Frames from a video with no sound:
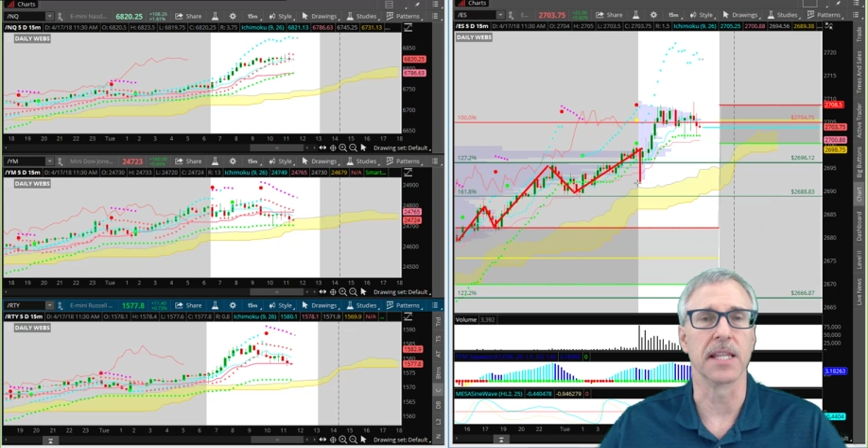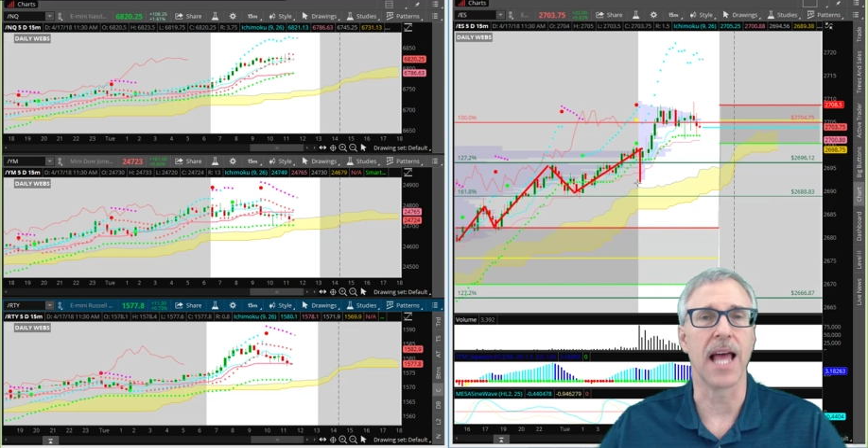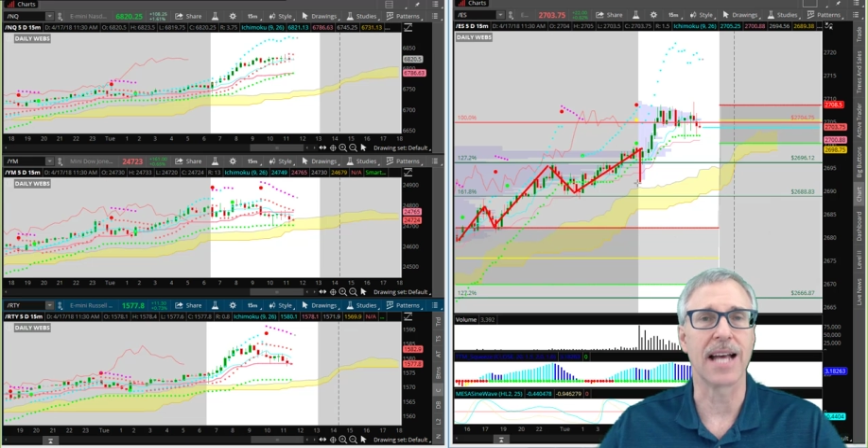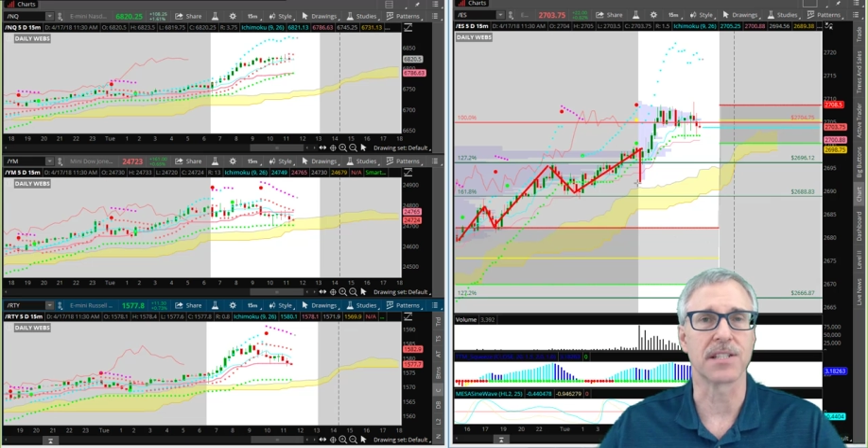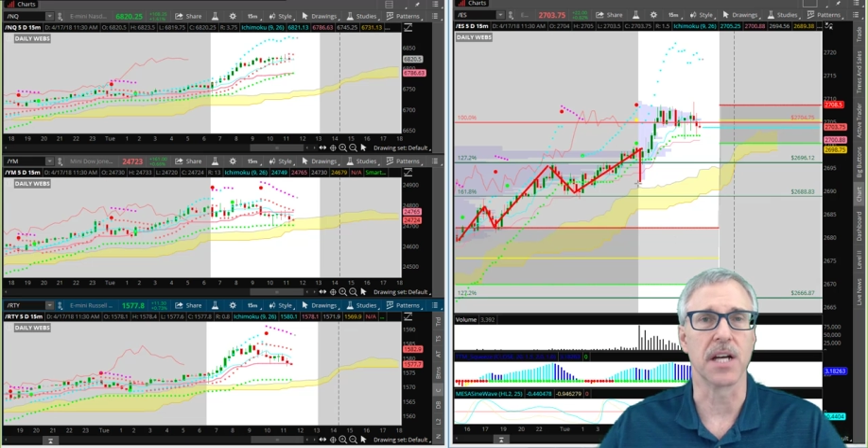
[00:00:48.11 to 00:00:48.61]

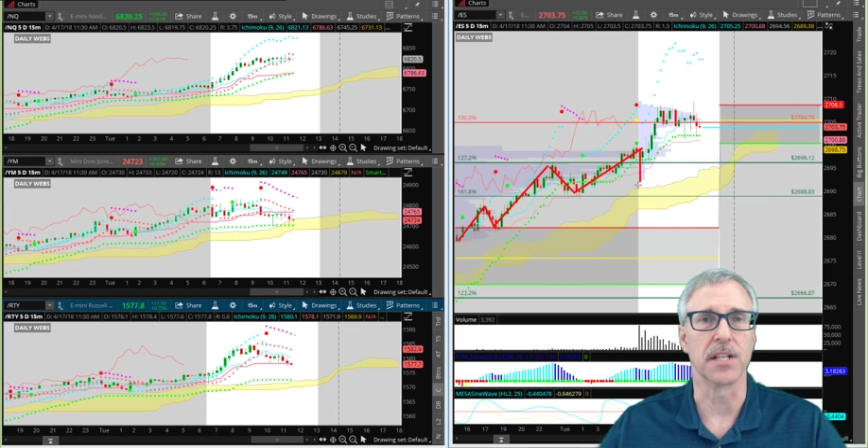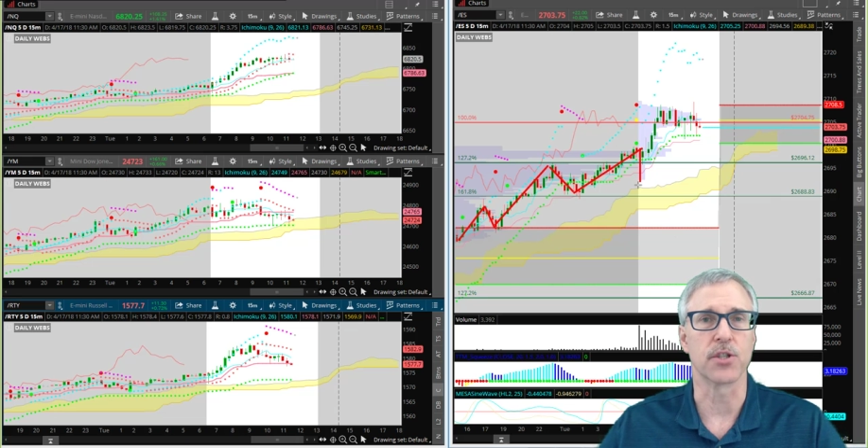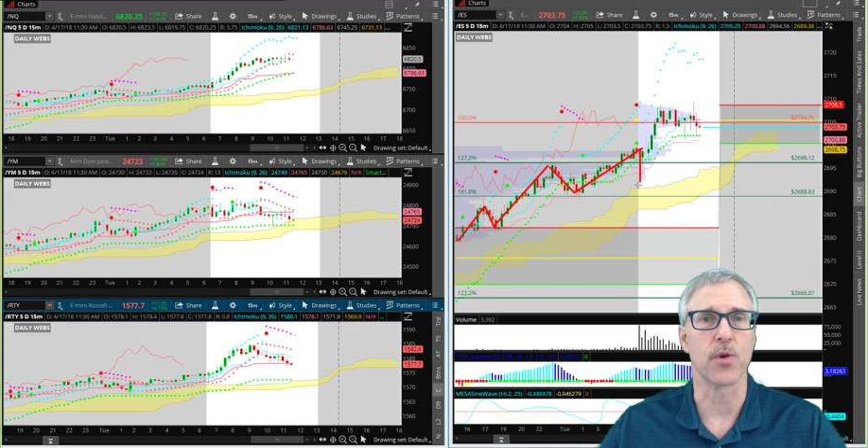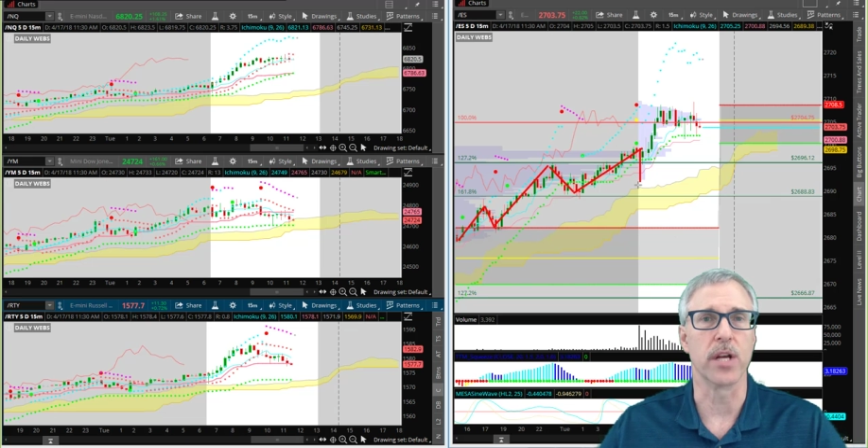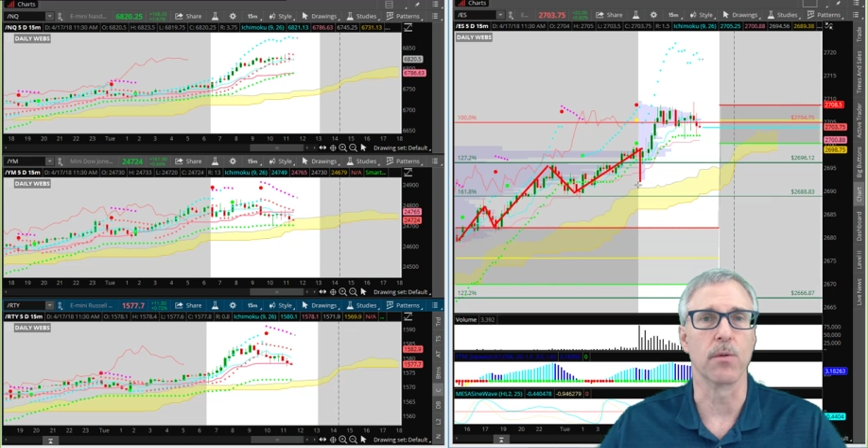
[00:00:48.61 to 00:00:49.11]
in last
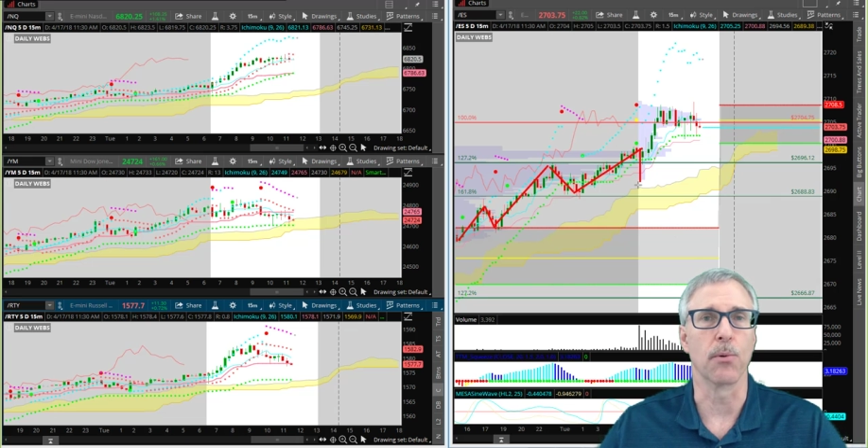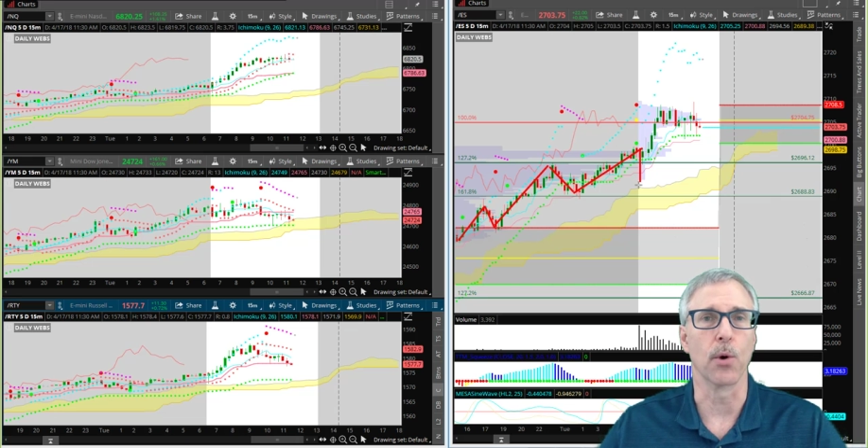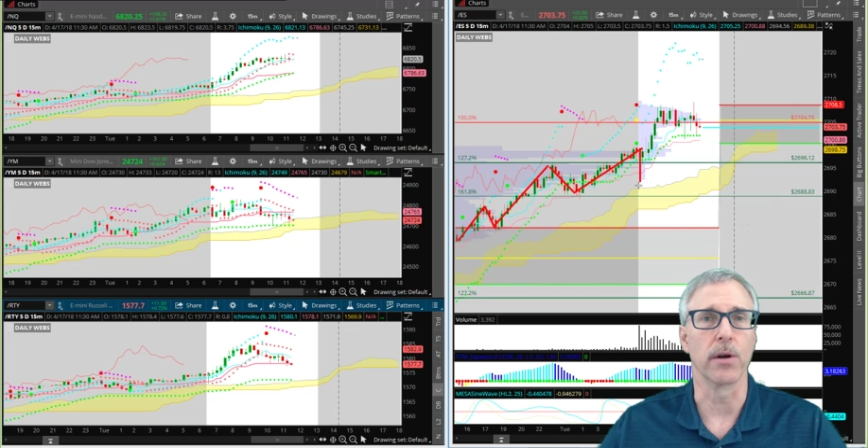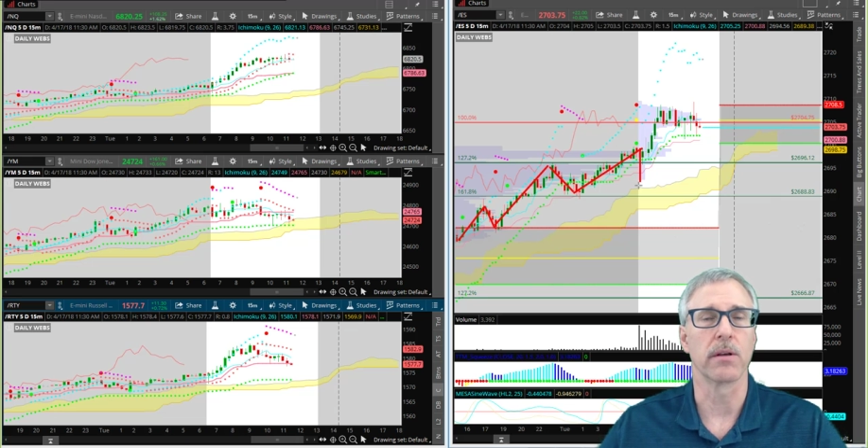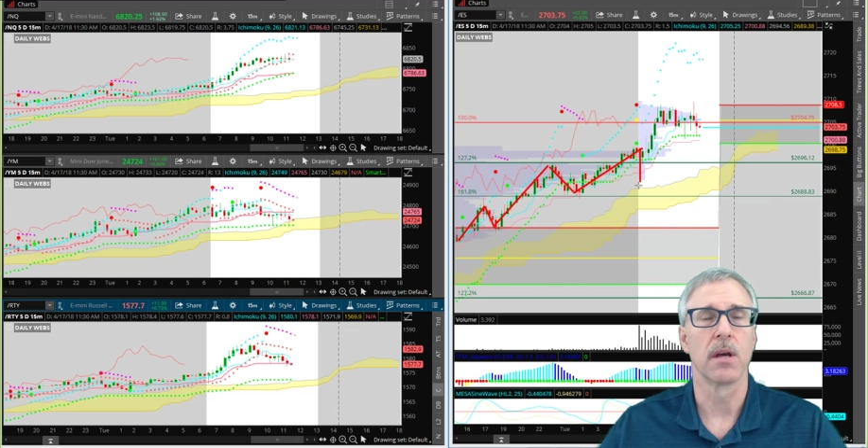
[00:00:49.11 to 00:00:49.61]
night's trade
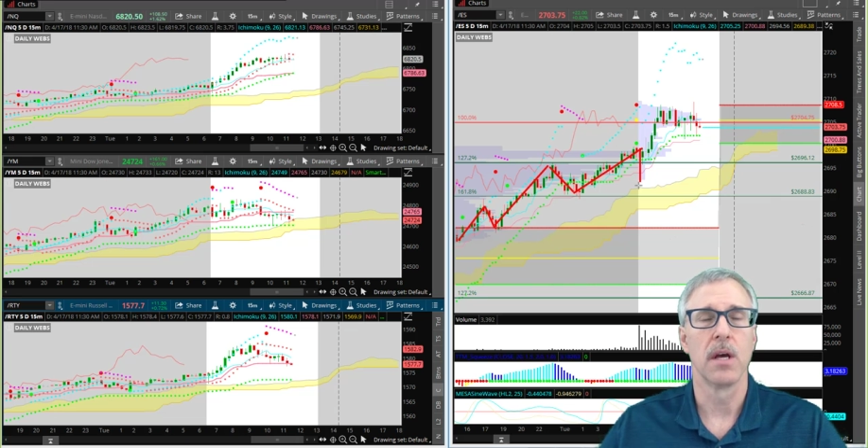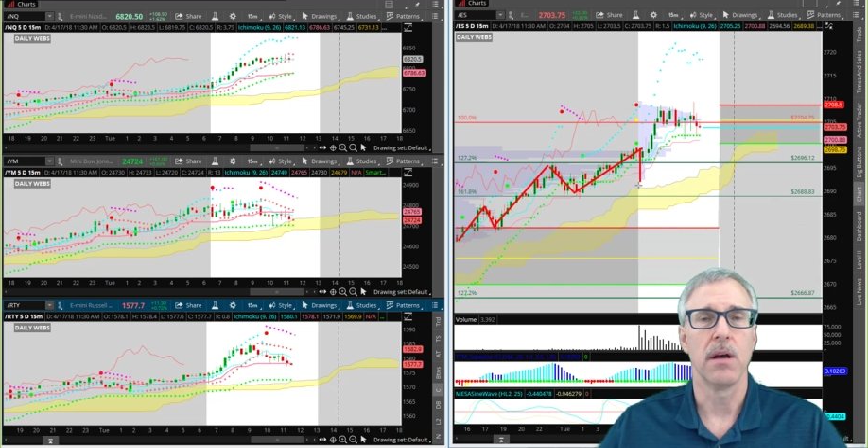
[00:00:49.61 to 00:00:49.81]
report